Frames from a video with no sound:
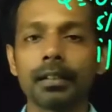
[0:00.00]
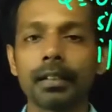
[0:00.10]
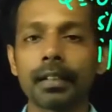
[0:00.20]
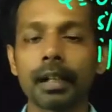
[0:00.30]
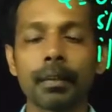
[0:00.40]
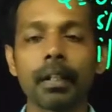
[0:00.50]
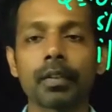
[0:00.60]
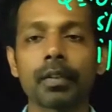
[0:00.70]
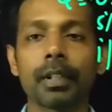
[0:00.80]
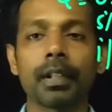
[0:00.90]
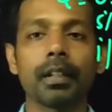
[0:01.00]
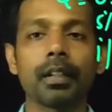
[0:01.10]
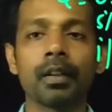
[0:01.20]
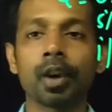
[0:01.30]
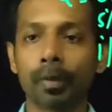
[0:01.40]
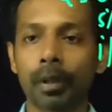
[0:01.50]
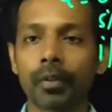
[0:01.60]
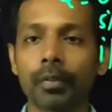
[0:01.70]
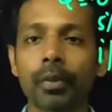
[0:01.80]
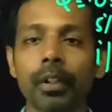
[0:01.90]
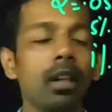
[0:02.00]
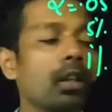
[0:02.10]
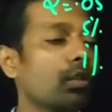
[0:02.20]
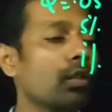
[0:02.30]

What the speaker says: the sample has to be normally distributed.